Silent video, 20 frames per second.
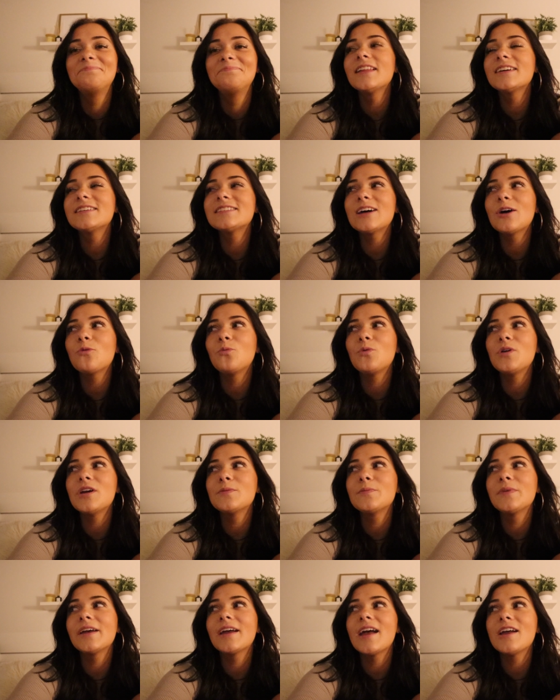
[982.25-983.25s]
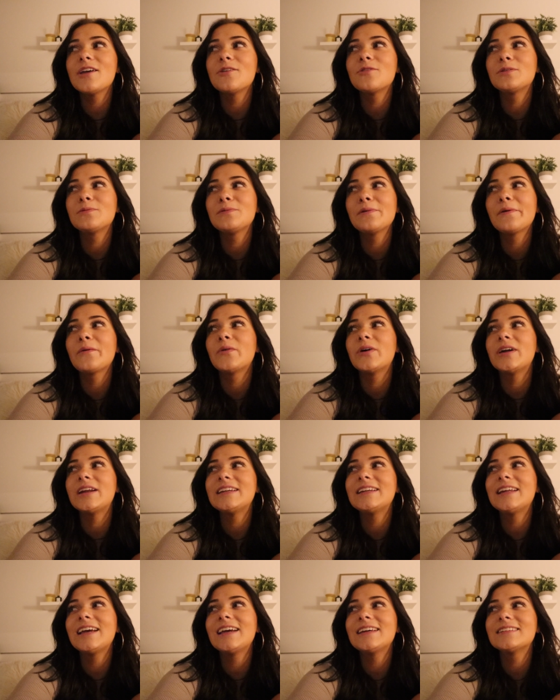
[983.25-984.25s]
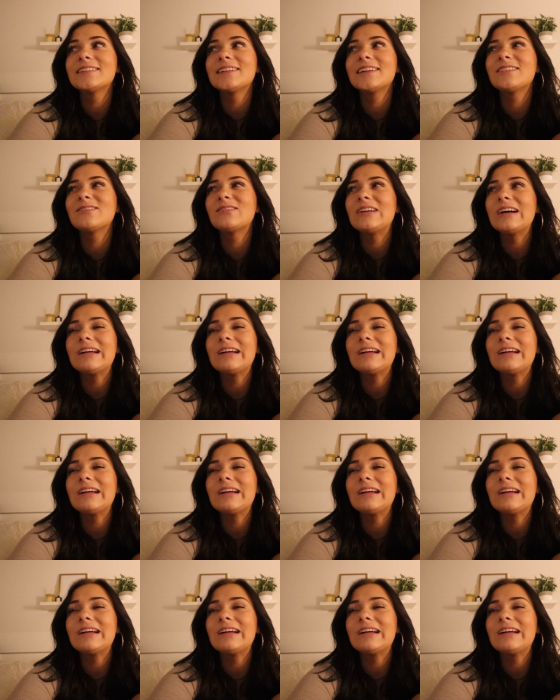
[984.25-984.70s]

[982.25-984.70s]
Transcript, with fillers: like is that weird like hey you want to be my wedding date like